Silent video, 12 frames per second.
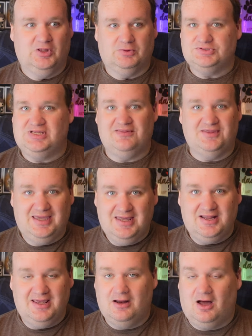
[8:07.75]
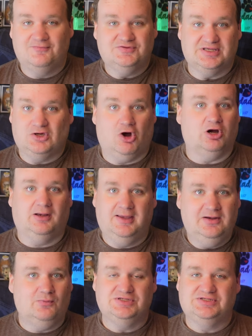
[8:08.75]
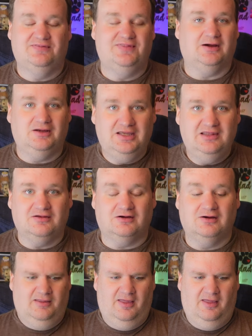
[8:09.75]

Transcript: There was nothing in it. And obviously, Carlene wasn't there either.